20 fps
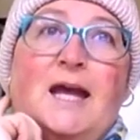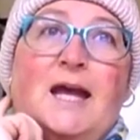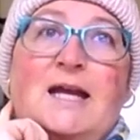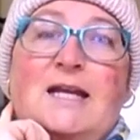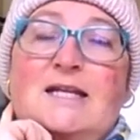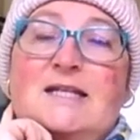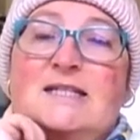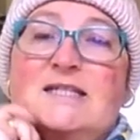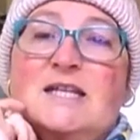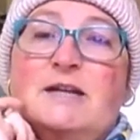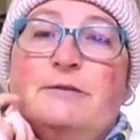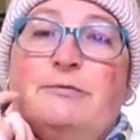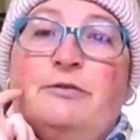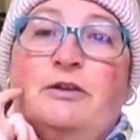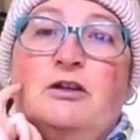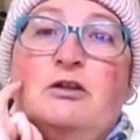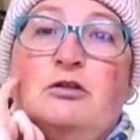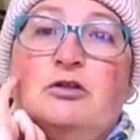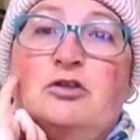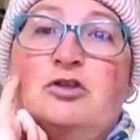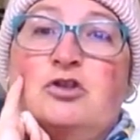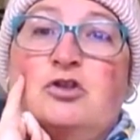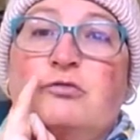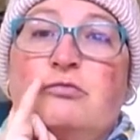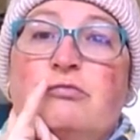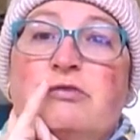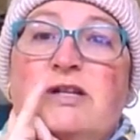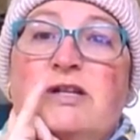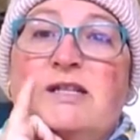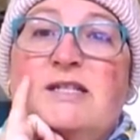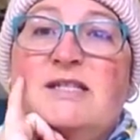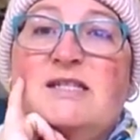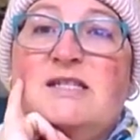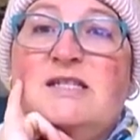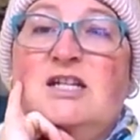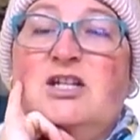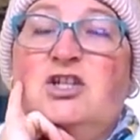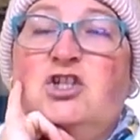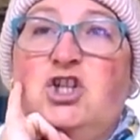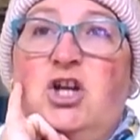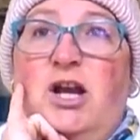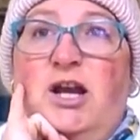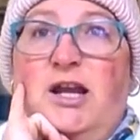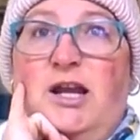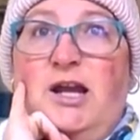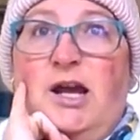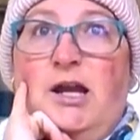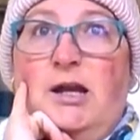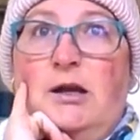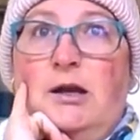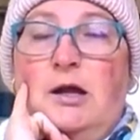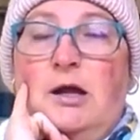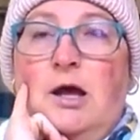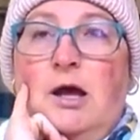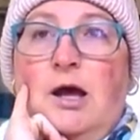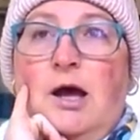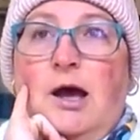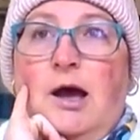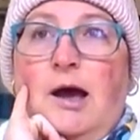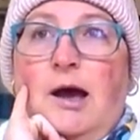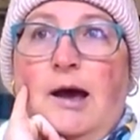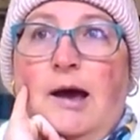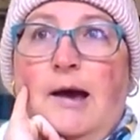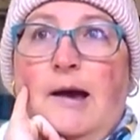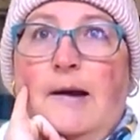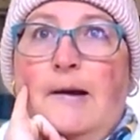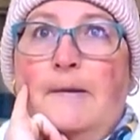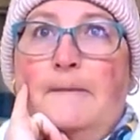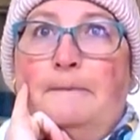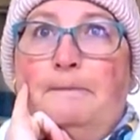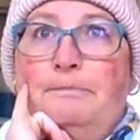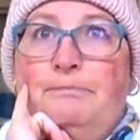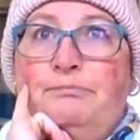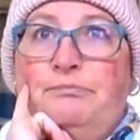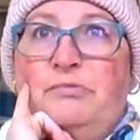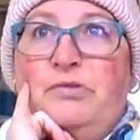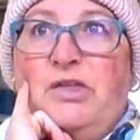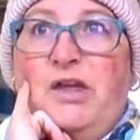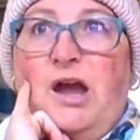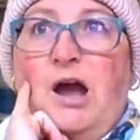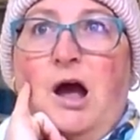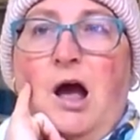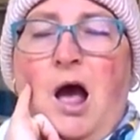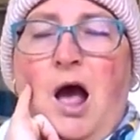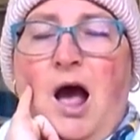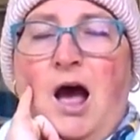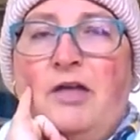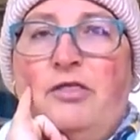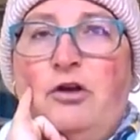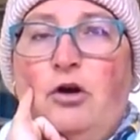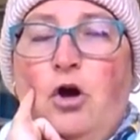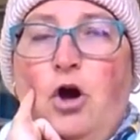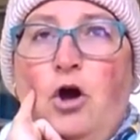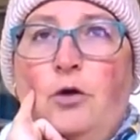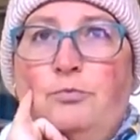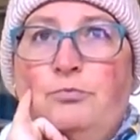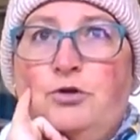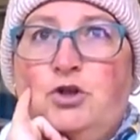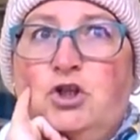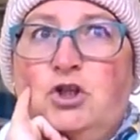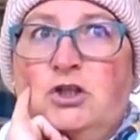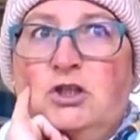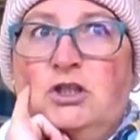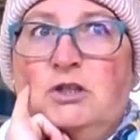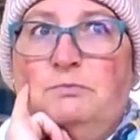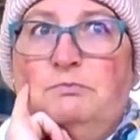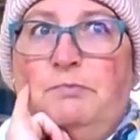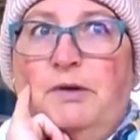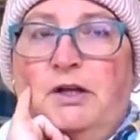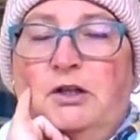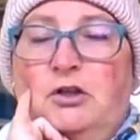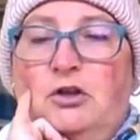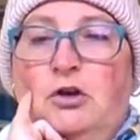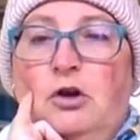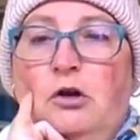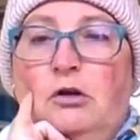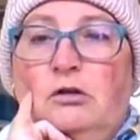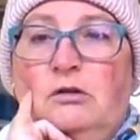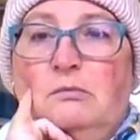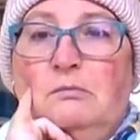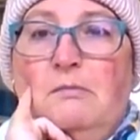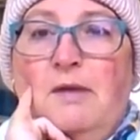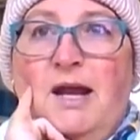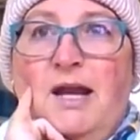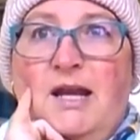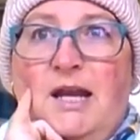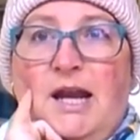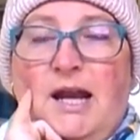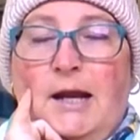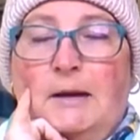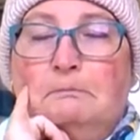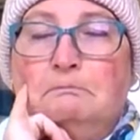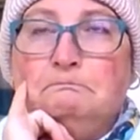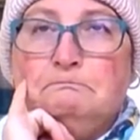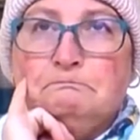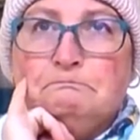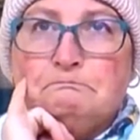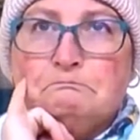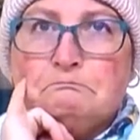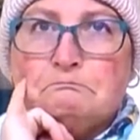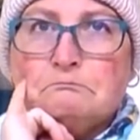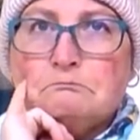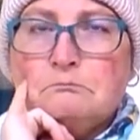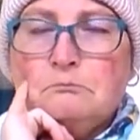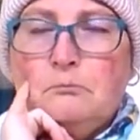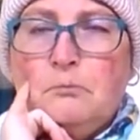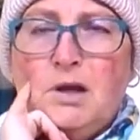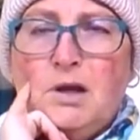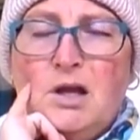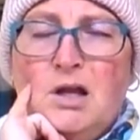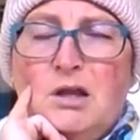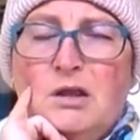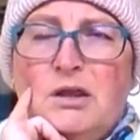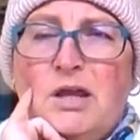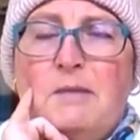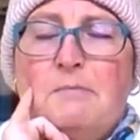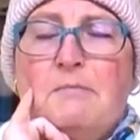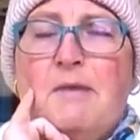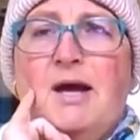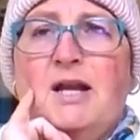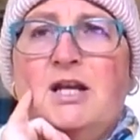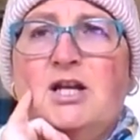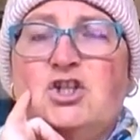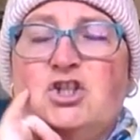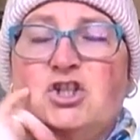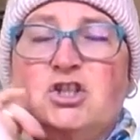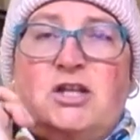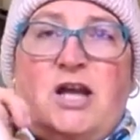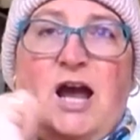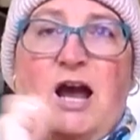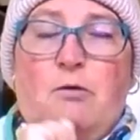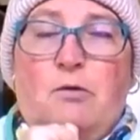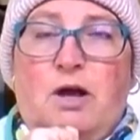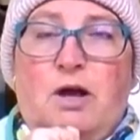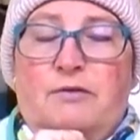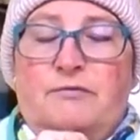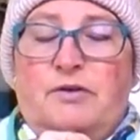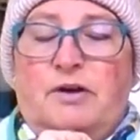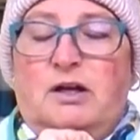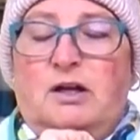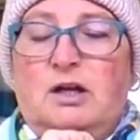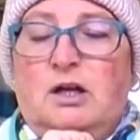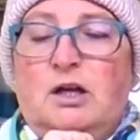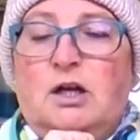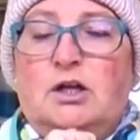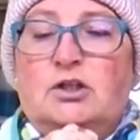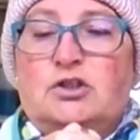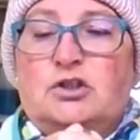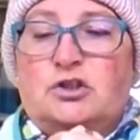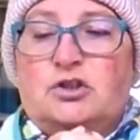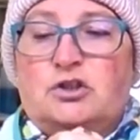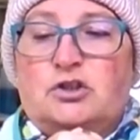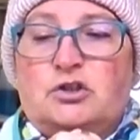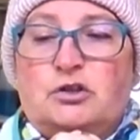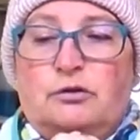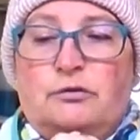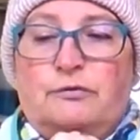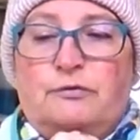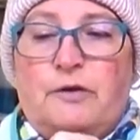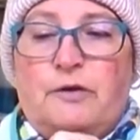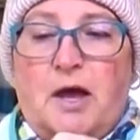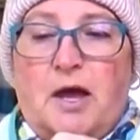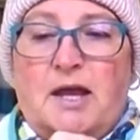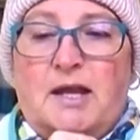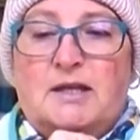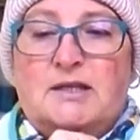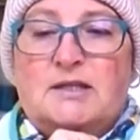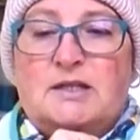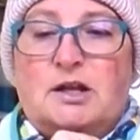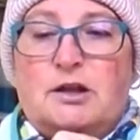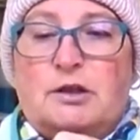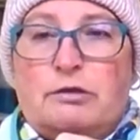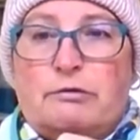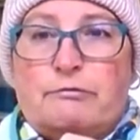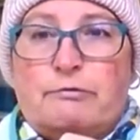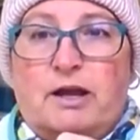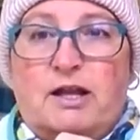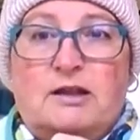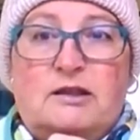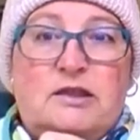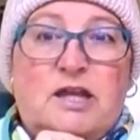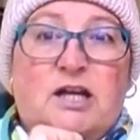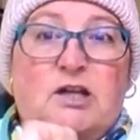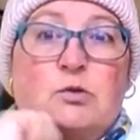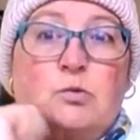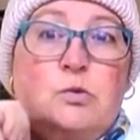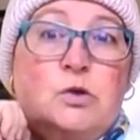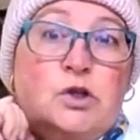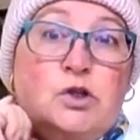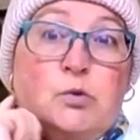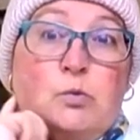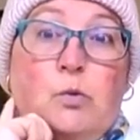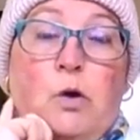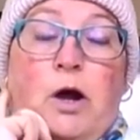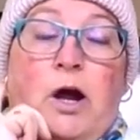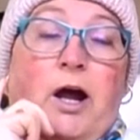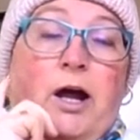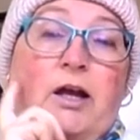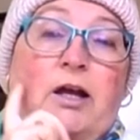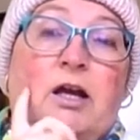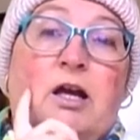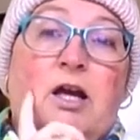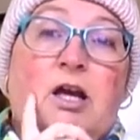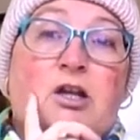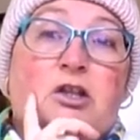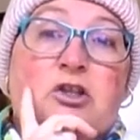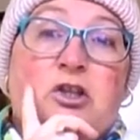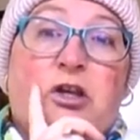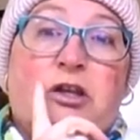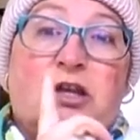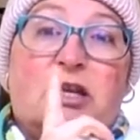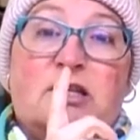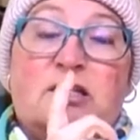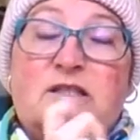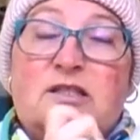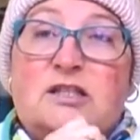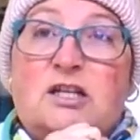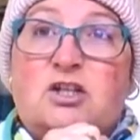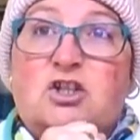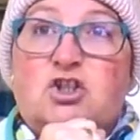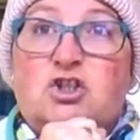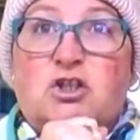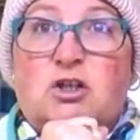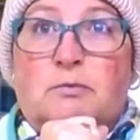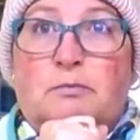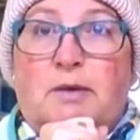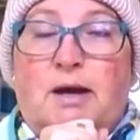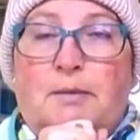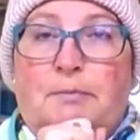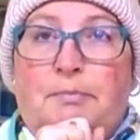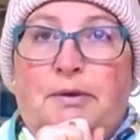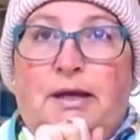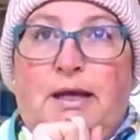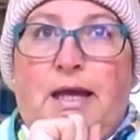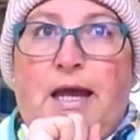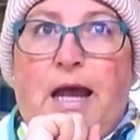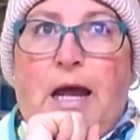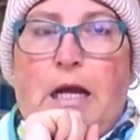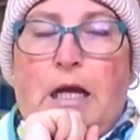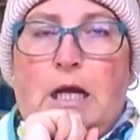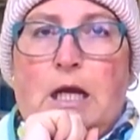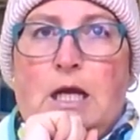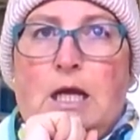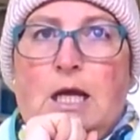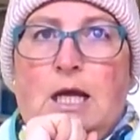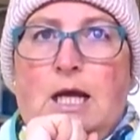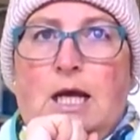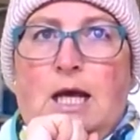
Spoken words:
it is difficult to restitch again. There are other options, but not many. They managed, however, to find a thread that would work, so they stitched him up again.